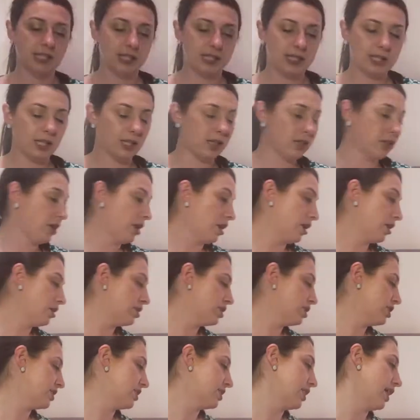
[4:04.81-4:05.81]
is the
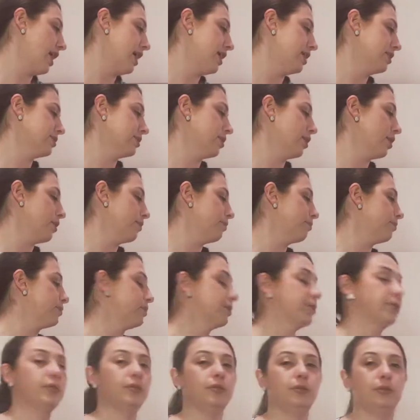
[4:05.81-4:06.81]
large. Skies are
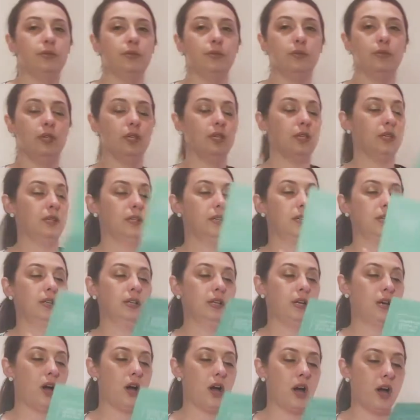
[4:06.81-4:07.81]
blue
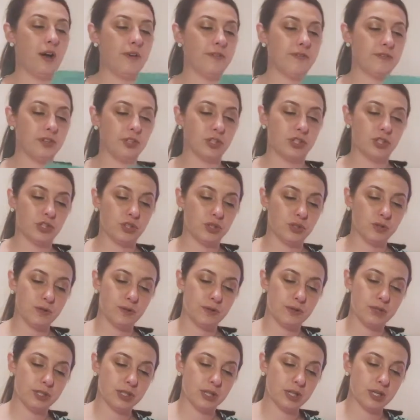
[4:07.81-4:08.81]
off the
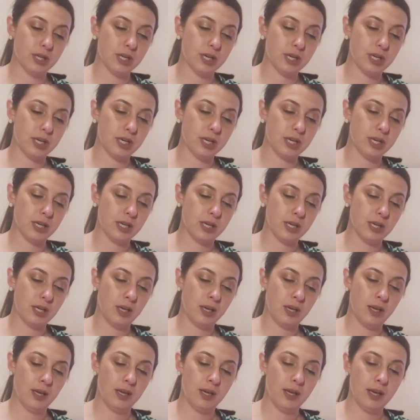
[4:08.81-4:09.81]
shoulder.
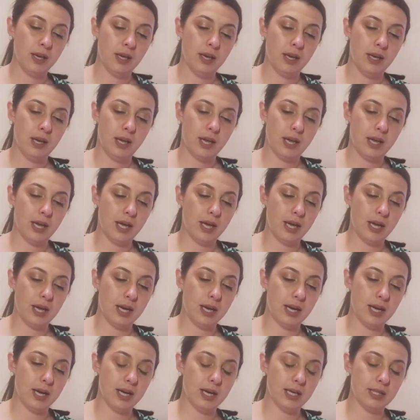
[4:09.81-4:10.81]

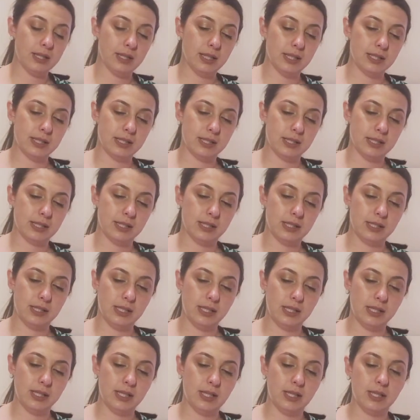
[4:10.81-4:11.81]
And let's
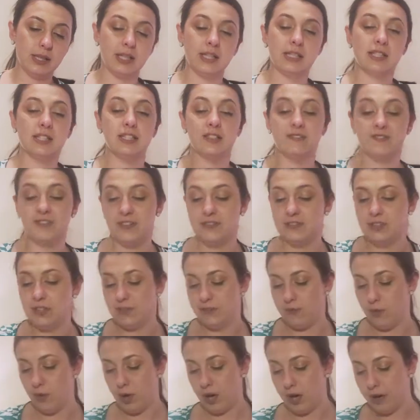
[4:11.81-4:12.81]
see, this is
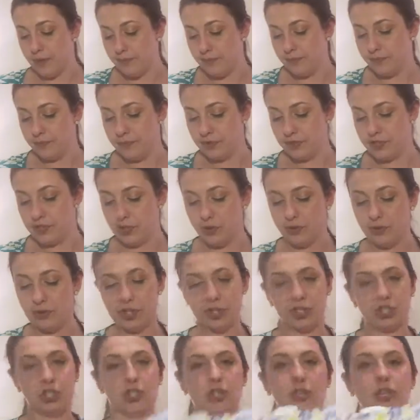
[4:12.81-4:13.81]
54. So
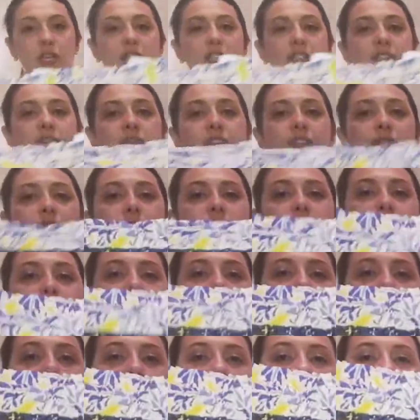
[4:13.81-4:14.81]
this shirt is
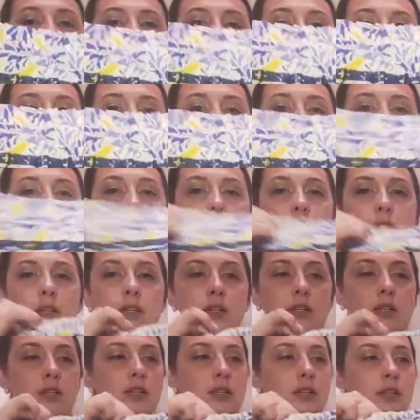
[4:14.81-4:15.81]
54.
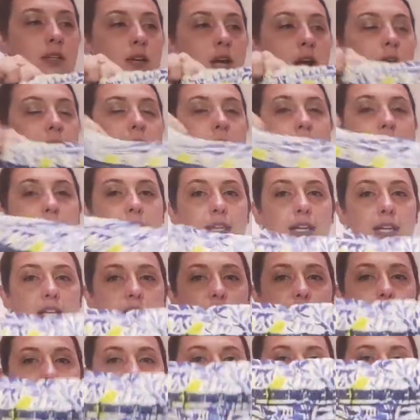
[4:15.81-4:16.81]
I think
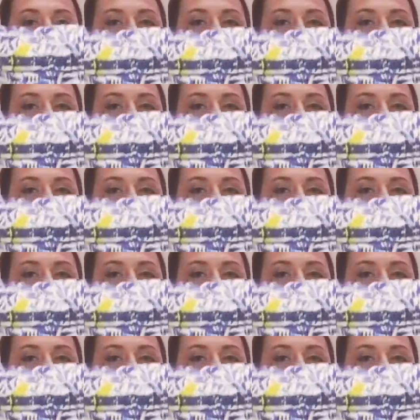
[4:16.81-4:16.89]
it's really